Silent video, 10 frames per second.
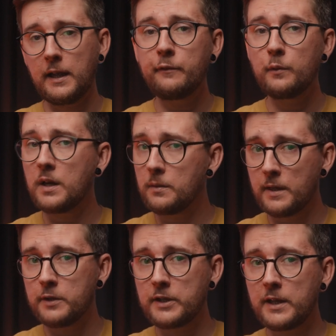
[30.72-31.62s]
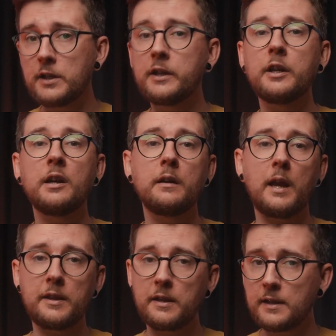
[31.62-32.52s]
Hey everyone, mariuszgajdzik here,
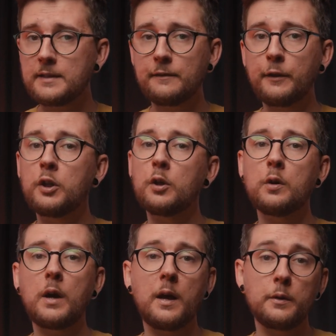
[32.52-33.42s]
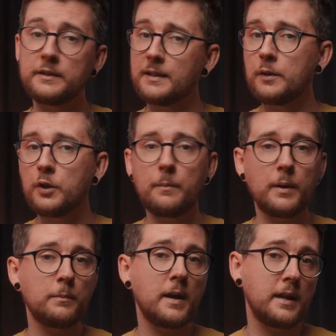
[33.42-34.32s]
and in this video I will tell you
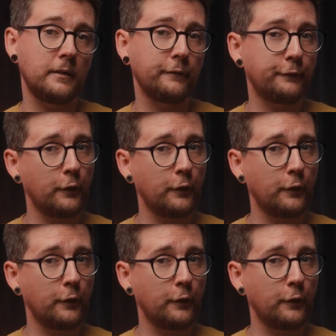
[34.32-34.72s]
about my